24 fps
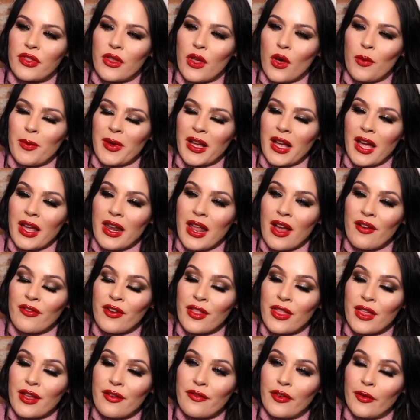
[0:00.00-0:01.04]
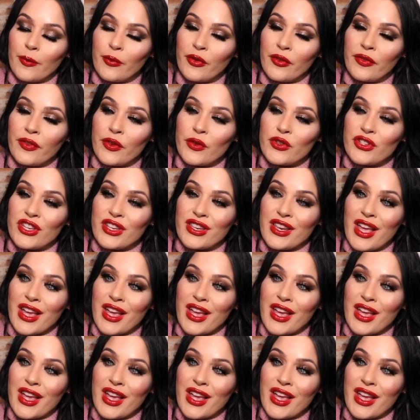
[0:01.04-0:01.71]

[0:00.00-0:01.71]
Oh my god, everything from Profusion,